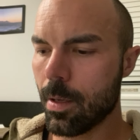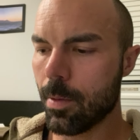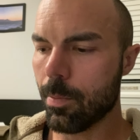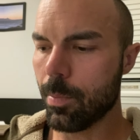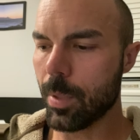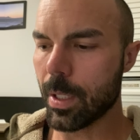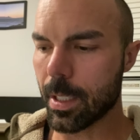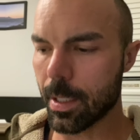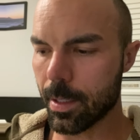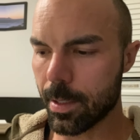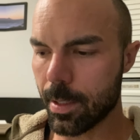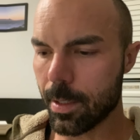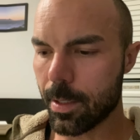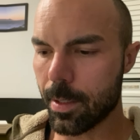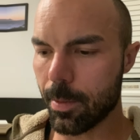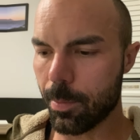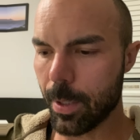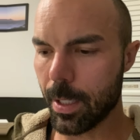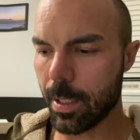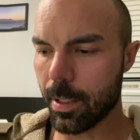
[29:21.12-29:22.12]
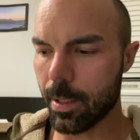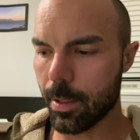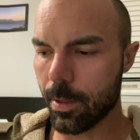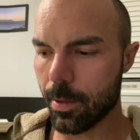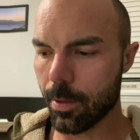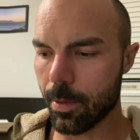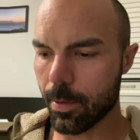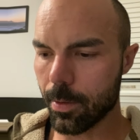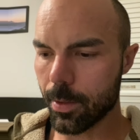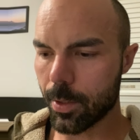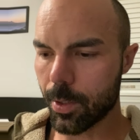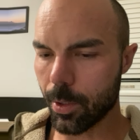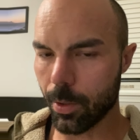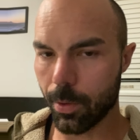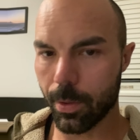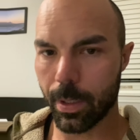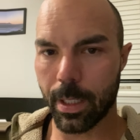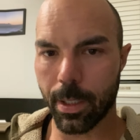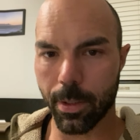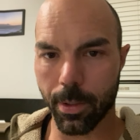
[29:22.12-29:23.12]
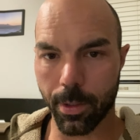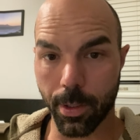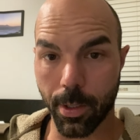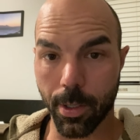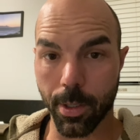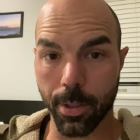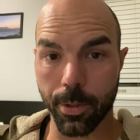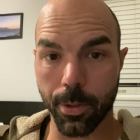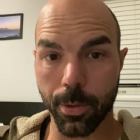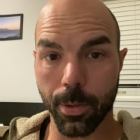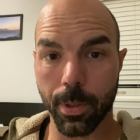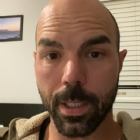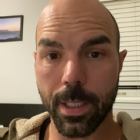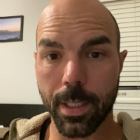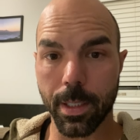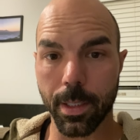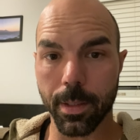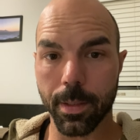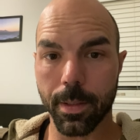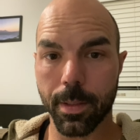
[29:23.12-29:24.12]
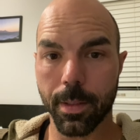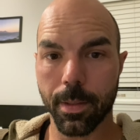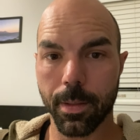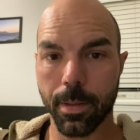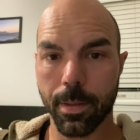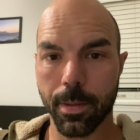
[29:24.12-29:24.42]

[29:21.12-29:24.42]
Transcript: Because it's dependent solely on our choices,